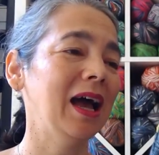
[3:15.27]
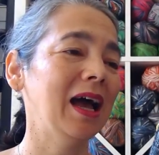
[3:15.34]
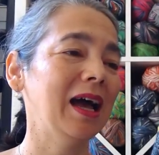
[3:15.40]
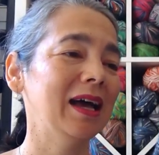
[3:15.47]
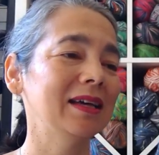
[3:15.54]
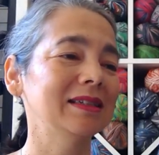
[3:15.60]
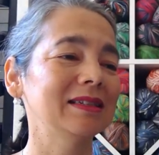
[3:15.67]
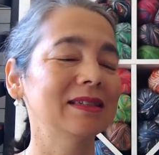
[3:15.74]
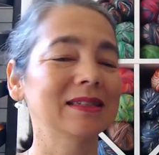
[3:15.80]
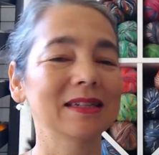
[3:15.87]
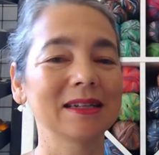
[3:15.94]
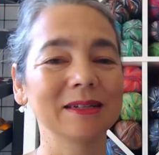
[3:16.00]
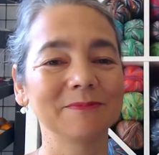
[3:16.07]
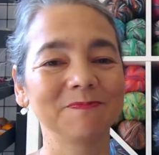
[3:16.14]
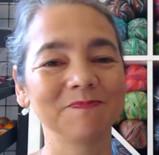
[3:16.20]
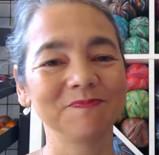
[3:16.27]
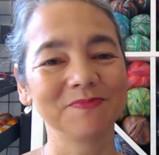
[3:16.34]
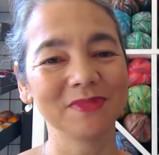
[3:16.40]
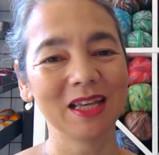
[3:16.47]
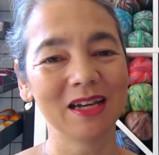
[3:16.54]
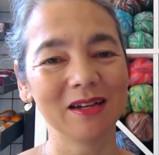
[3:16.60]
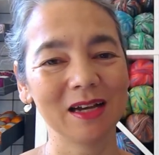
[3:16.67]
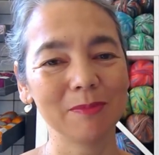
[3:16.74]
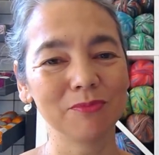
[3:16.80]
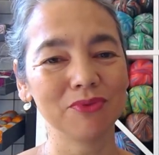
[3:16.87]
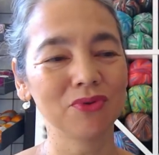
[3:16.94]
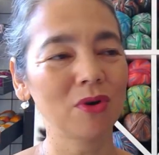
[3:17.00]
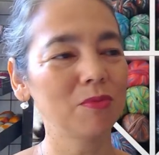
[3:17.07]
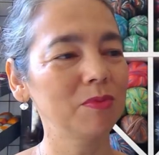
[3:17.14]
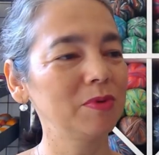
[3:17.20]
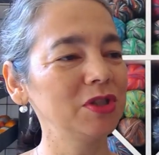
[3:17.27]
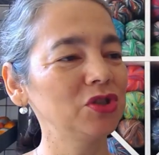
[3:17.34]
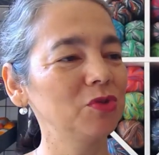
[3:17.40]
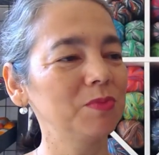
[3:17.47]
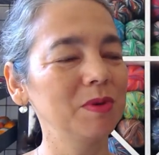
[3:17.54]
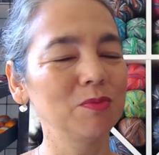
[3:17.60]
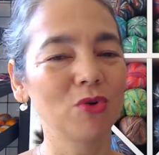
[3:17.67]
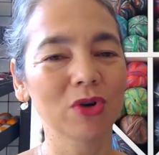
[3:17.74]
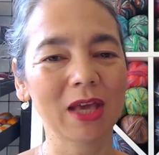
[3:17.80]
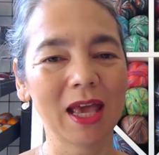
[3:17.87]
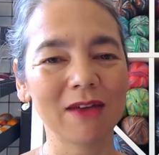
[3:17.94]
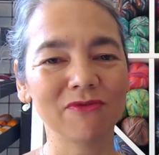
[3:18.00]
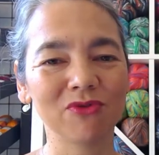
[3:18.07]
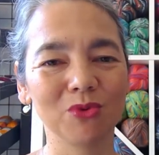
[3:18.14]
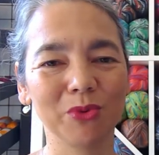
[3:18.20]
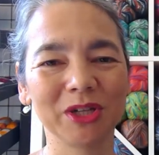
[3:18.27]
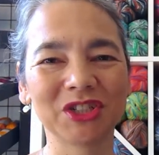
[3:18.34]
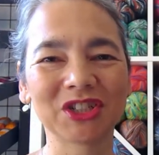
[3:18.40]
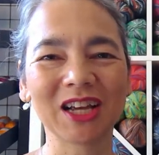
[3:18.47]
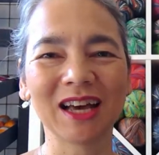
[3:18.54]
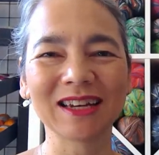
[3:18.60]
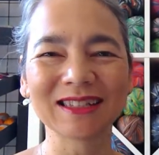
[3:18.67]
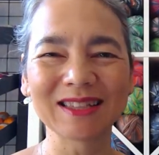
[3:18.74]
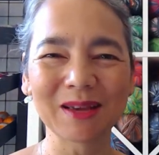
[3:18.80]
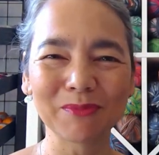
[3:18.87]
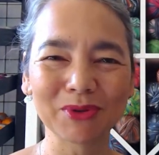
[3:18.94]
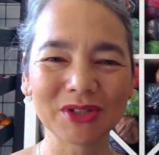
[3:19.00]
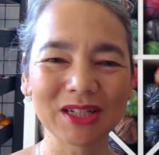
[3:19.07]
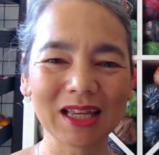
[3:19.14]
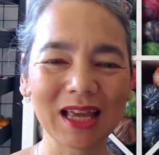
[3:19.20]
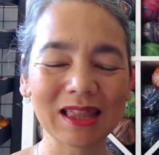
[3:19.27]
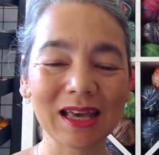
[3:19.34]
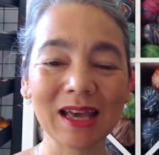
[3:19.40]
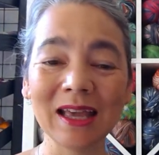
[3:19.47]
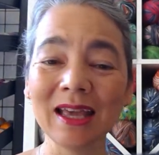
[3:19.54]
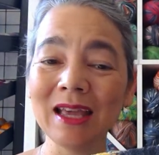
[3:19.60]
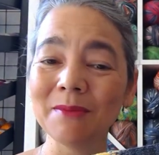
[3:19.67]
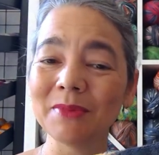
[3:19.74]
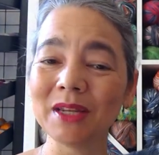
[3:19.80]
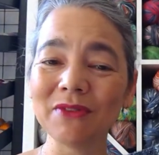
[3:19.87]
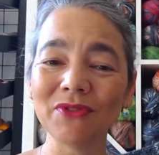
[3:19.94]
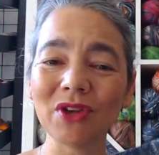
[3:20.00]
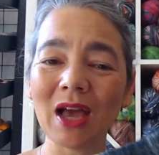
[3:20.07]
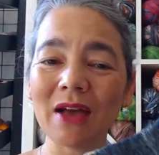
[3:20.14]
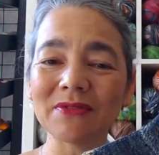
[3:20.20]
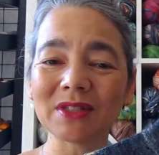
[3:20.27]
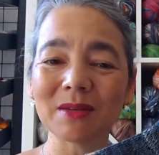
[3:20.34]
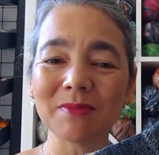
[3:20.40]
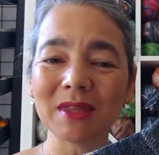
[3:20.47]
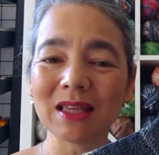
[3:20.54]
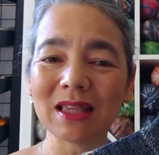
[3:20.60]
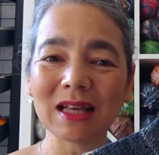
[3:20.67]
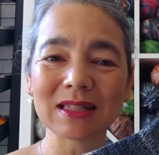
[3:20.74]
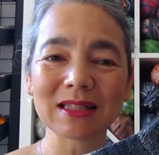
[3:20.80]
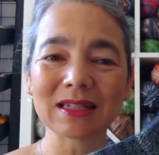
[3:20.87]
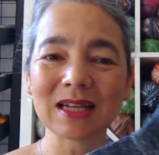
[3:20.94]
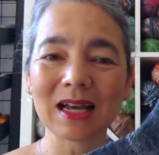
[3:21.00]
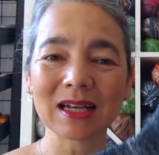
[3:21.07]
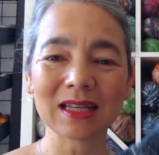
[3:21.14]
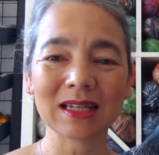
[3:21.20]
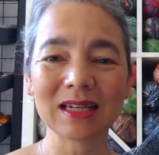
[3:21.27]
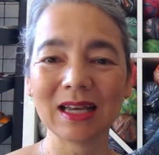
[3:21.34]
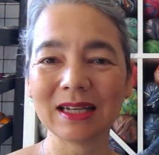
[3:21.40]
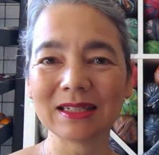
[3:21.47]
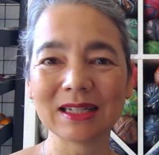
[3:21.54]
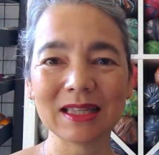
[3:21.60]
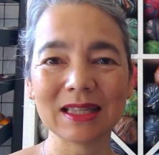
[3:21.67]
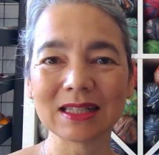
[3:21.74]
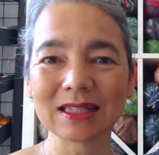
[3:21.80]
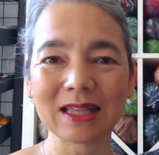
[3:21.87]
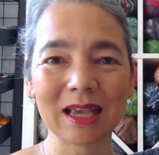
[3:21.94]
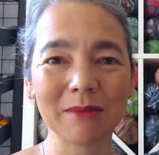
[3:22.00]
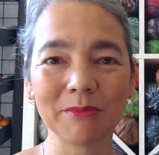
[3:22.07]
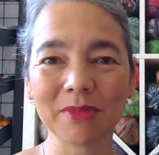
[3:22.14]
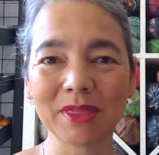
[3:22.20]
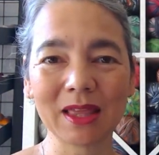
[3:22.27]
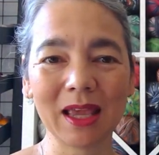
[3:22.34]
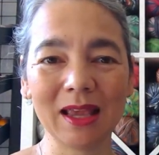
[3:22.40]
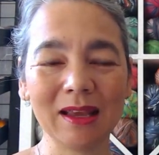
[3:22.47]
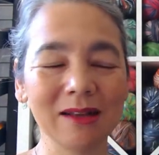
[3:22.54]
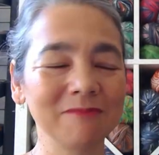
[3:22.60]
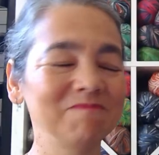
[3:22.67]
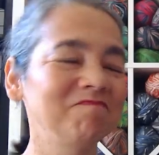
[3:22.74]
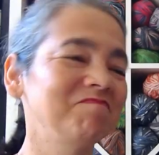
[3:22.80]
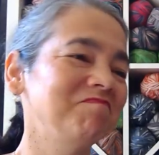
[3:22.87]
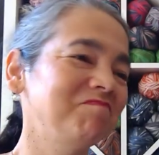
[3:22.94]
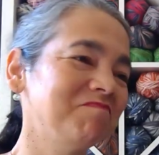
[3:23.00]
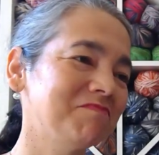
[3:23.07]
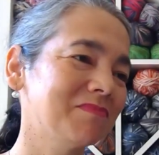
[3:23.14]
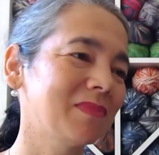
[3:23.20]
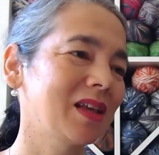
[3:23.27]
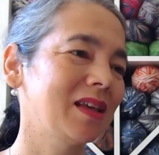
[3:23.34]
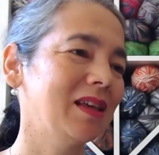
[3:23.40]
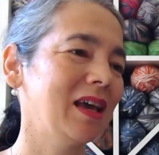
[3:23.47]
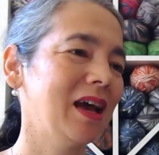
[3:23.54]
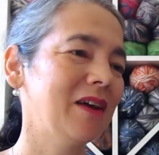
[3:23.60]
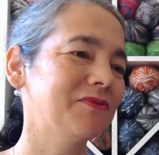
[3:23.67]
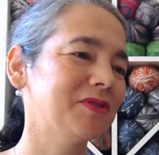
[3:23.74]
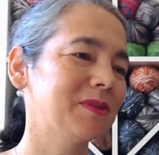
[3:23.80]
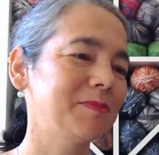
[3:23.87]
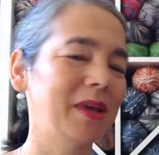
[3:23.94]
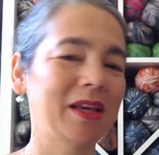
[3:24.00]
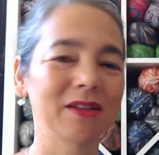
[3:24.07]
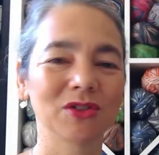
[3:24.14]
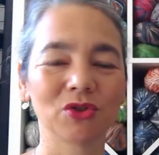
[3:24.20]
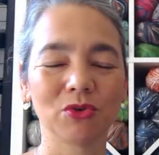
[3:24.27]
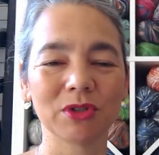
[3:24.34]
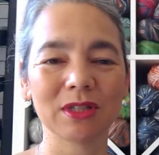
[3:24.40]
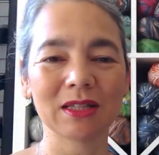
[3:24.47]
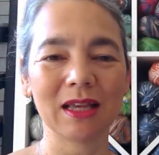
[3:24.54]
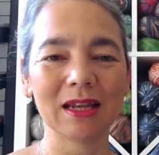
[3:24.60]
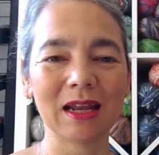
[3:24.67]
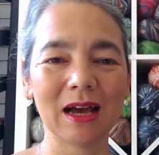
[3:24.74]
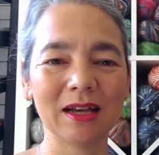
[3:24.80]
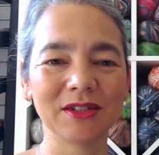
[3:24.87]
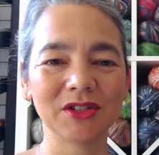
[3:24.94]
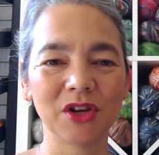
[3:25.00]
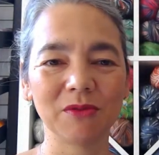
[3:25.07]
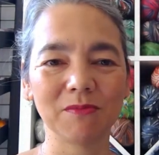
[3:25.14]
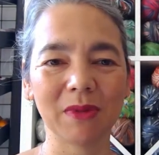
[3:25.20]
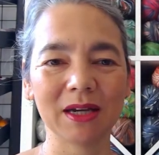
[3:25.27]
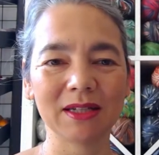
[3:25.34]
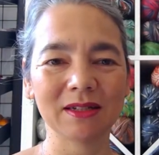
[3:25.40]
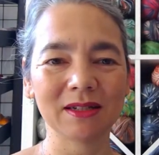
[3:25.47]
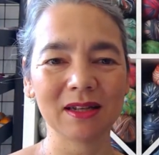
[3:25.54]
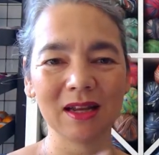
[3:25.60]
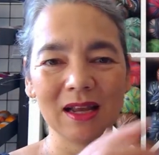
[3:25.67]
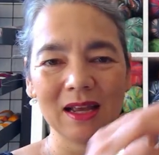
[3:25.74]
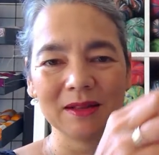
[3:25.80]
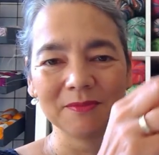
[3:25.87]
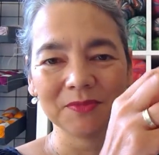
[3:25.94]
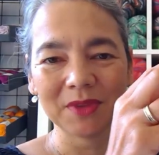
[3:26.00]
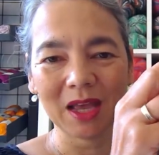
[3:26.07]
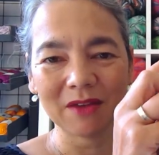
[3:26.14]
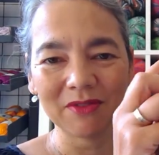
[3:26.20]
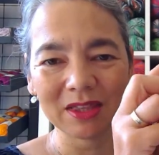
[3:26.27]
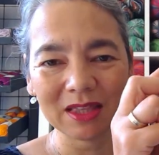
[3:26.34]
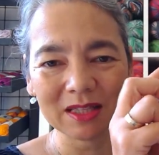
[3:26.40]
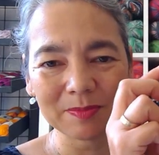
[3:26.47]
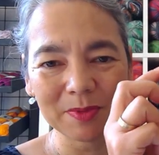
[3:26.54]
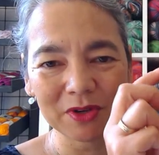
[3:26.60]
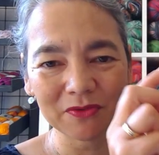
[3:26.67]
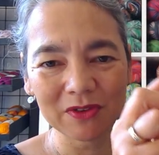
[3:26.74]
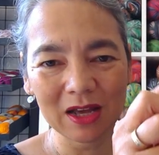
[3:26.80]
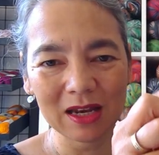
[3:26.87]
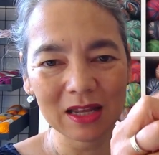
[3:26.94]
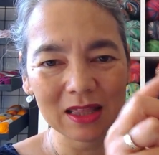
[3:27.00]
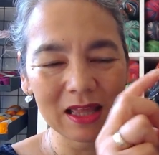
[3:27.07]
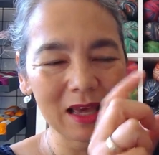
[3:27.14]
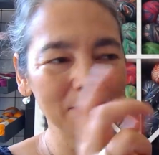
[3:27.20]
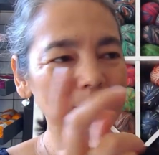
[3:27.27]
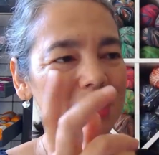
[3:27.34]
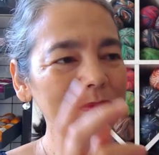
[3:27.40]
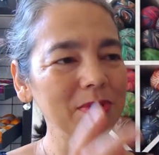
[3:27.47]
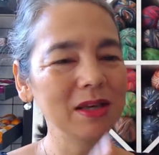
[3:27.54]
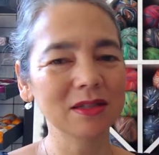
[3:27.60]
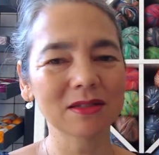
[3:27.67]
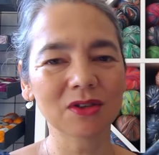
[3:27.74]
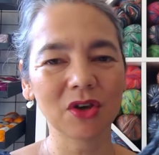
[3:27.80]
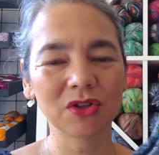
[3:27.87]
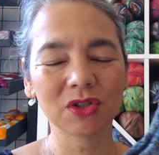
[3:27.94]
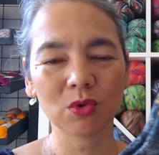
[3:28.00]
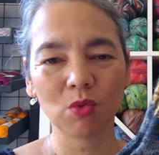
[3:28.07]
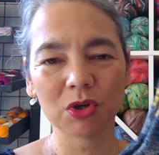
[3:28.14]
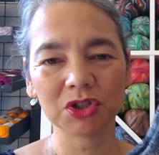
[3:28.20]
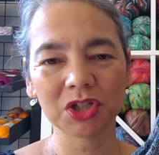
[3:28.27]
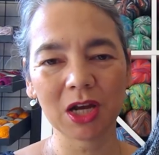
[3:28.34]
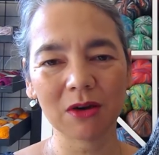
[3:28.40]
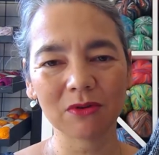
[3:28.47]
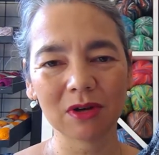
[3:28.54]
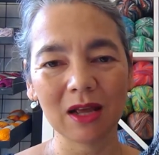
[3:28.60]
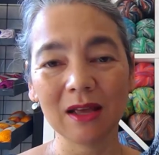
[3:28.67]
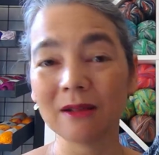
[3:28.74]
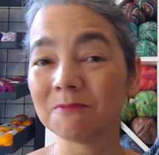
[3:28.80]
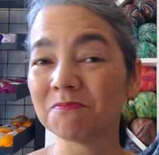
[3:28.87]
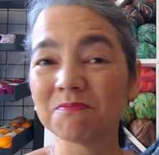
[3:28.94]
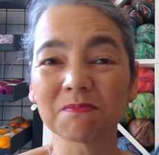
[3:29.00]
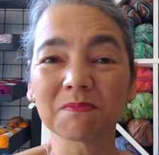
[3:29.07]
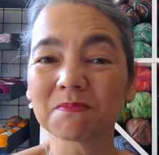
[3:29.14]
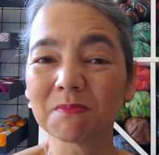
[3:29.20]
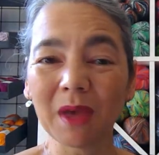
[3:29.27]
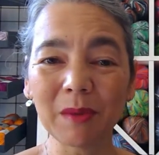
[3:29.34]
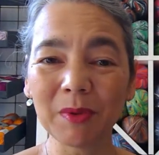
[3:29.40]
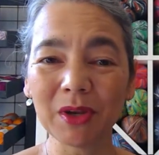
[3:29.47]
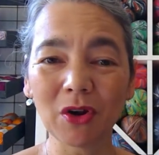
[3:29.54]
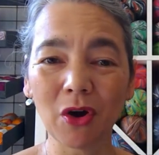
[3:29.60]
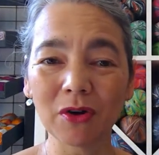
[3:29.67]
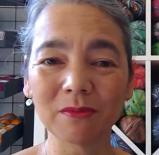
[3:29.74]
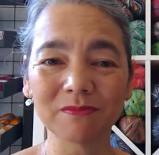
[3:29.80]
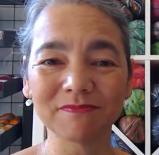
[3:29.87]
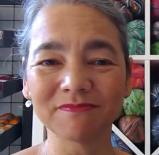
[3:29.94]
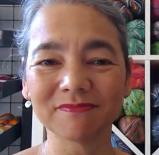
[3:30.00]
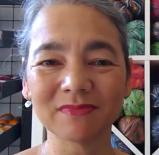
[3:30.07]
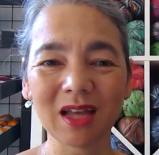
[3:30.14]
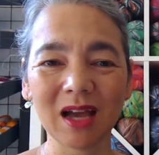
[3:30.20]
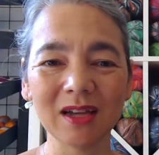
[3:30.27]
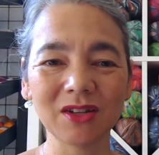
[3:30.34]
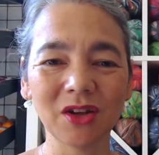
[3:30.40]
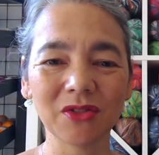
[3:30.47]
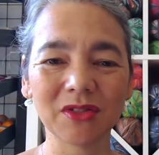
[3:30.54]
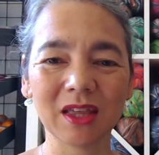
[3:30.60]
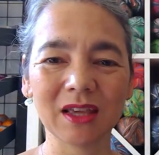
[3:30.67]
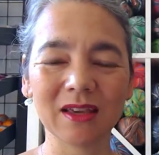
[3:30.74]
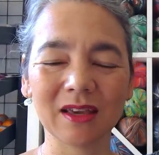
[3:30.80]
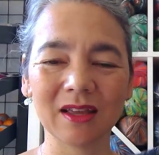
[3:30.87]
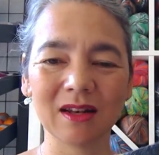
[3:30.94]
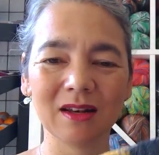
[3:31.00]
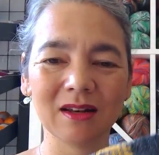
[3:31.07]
And I probably should be more careful which colors I put together. But if you have something that's dark and light in the same thing, you have to make a choice, and I don't mind having this bit of color there. Maybe it's going to wash out, maybe not. I don't think